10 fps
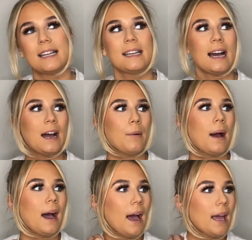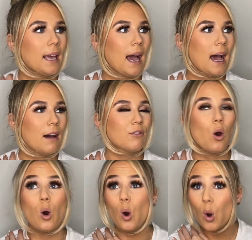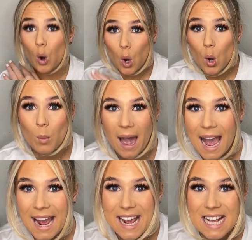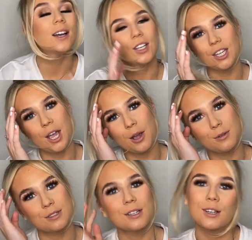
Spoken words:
Now, I have always used